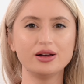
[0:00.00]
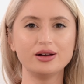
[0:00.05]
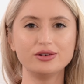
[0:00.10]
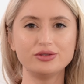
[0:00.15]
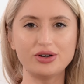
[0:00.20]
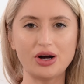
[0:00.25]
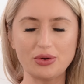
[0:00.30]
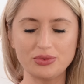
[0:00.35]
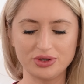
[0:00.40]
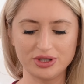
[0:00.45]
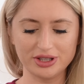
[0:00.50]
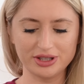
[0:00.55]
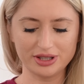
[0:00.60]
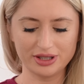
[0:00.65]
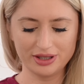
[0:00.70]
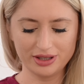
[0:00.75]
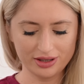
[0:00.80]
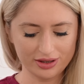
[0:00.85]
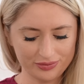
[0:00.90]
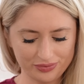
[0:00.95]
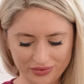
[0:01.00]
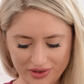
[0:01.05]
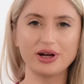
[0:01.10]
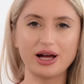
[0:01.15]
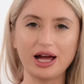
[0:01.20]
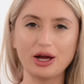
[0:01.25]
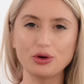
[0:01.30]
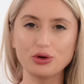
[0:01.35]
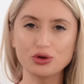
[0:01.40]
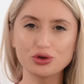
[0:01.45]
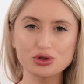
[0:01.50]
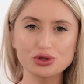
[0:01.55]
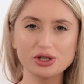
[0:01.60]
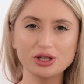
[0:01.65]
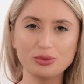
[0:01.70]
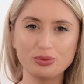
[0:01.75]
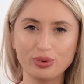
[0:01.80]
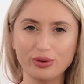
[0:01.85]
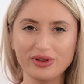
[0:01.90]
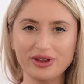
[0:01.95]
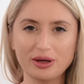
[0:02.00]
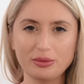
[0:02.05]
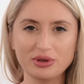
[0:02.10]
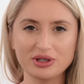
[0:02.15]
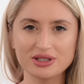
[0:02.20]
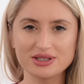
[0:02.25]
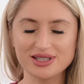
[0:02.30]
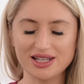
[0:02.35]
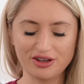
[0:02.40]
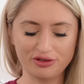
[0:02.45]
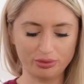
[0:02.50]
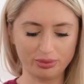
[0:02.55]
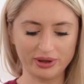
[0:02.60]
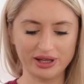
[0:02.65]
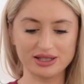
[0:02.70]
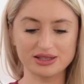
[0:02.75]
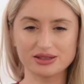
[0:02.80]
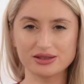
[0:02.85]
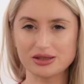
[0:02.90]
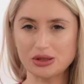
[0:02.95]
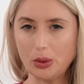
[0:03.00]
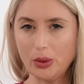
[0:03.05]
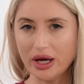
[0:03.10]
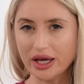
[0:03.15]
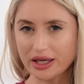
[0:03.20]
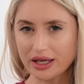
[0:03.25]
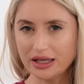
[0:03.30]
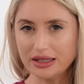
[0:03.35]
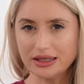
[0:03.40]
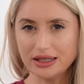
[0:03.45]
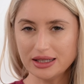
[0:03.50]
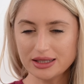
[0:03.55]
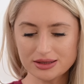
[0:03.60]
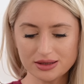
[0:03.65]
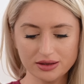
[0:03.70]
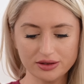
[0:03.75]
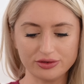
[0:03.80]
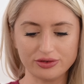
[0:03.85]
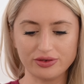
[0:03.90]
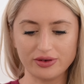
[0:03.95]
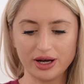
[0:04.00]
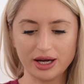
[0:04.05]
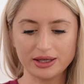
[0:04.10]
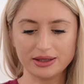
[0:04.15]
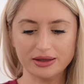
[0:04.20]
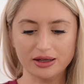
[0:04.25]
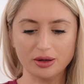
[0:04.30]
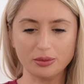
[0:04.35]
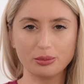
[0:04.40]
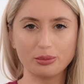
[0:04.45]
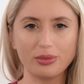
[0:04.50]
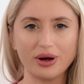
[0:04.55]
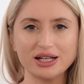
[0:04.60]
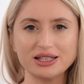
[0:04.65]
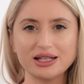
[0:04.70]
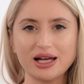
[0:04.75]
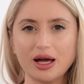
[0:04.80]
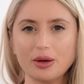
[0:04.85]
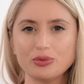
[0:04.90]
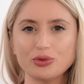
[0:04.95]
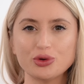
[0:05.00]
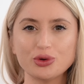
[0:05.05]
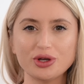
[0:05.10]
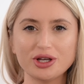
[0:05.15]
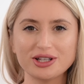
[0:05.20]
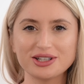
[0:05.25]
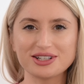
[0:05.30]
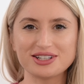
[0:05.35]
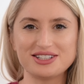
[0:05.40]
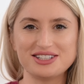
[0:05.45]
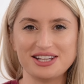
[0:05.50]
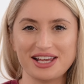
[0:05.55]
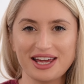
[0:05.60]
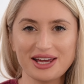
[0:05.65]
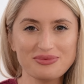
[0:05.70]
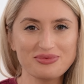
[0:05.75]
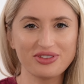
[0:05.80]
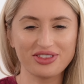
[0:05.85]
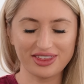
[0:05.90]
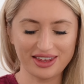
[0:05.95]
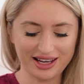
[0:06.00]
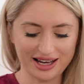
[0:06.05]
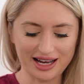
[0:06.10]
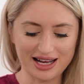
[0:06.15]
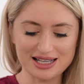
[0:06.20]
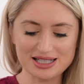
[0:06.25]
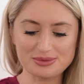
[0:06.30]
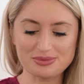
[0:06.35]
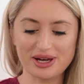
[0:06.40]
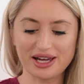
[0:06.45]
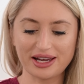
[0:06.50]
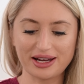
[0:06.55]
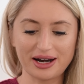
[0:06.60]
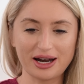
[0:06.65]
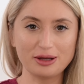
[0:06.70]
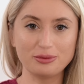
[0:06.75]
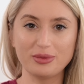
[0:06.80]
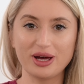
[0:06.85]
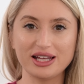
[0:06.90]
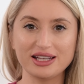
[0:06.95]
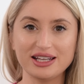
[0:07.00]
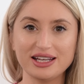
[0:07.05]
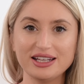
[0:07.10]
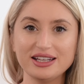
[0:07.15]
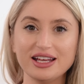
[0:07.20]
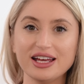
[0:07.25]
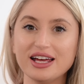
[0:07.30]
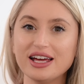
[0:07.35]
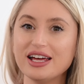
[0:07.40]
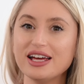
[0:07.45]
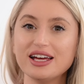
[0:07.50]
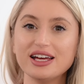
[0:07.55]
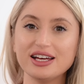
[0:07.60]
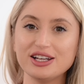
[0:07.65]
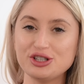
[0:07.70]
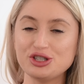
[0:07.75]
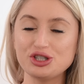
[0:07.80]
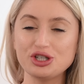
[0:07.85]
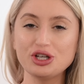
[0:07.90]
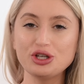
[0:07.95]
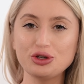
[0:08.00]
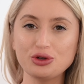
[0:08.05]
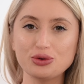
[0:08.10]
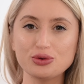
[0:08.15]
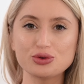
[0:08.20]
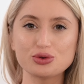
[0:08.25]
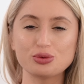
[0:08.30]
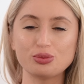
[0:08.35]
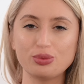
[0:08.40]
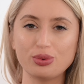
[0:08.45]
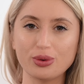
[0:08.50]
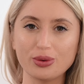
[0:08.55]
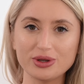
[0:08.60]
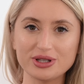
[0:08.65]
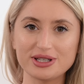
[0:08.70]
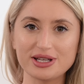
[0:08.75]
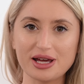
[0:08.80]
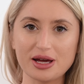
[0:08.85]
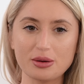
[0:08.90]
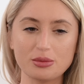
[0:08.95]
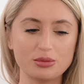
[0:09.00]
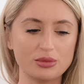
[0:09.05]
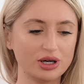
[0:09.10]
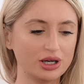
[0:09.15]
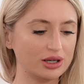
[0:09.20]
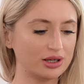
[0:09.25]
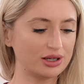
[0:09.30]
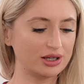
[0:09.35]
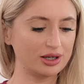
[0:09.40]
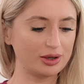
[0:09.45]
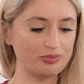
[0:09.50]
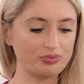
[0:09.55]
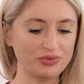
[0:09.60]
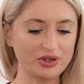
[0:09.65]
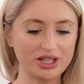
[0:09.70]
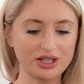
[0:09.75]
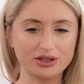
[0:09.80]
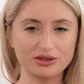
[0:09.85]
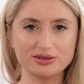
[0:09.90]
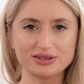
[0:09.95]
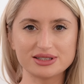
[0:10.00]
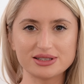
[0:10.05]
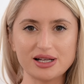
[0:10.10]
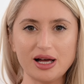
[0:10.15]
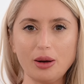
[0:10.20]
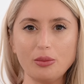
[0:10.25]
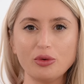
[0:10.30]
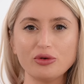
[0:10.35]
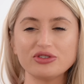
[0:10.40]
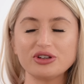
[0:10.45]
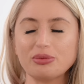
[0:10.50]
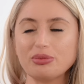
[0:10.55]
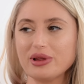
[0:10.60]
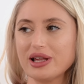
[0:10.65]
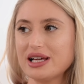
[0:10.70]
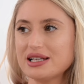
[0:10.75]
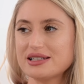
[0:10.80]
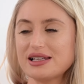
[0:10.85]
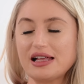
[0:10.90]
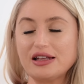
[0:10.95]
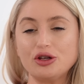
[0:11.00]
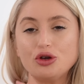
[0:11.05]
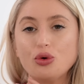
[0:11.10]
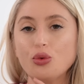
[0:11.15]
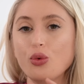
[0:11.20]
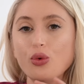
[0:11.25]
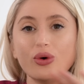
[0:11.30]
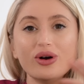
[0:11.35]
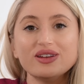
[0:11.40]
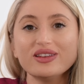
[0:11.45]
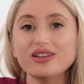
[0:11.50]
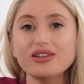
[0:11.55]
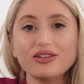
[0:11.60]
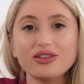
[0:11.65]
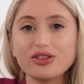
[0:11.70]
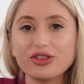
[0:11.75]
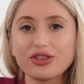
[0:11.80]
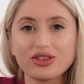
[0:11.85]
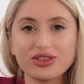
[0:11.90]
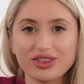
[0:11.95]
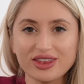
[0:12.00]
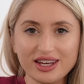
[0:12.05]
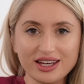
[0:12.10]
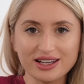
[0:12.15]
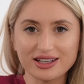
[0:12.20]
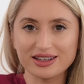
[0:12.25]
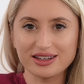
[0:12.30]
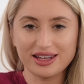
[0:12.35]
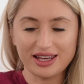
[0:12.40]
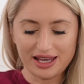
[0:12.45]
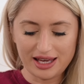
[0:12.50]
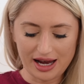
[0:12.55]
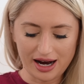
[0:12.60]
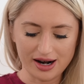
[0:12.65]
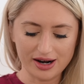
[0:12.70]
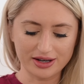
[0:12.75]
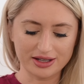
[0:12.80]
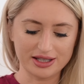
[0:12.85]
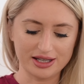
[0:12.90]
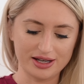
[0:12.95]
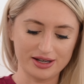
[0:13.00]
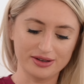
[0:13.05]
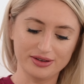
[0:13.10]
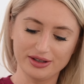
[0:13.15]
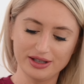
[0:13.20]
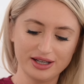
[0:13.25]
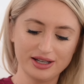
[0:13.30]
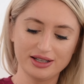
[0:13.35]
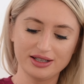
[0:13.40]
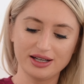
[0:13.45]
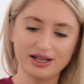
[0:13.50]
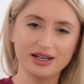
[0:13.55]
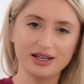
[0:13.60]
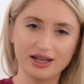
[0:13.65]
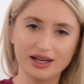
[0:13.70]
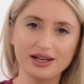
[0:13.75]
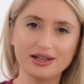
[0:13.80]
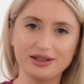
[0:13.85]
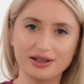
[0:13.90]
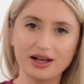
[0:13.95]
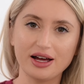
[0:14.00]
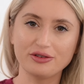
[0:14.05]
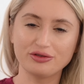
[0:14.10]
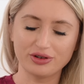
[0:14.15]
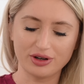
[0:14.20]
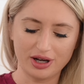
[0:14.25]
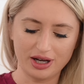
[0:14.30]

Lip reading: Found it. I usually put them in a safe place so I can easily find them, but I'm doing the same thing as my grandma did. She used to put them in some of the places that you wouldn't think they are there, and I